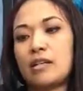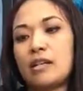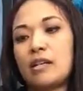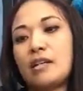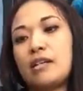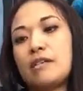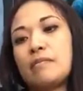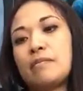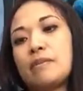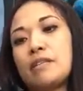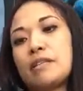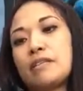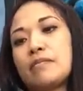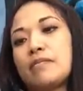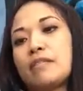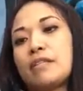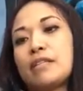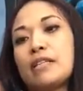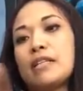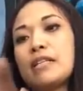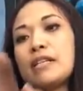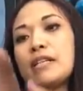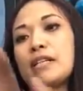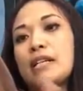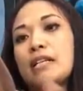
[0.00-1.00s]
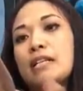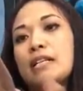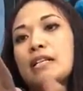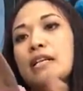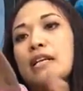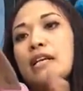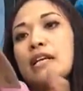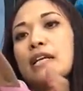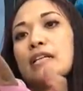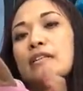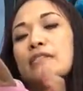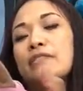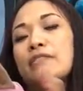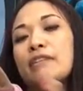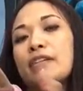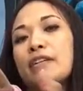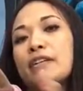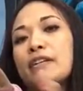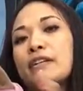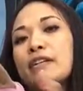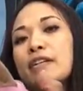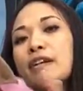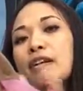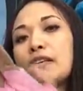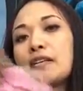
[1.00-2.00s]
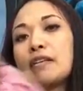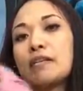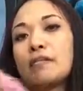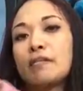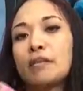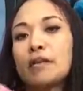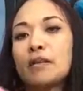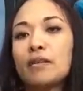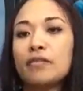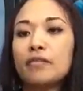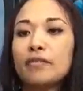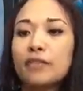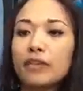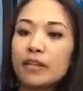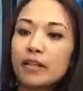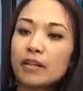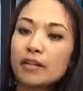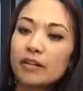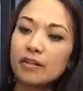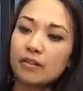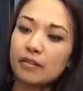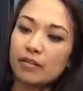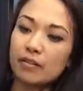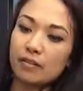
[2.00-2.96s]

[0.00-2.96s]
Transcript: In between the index finger and the middle finger.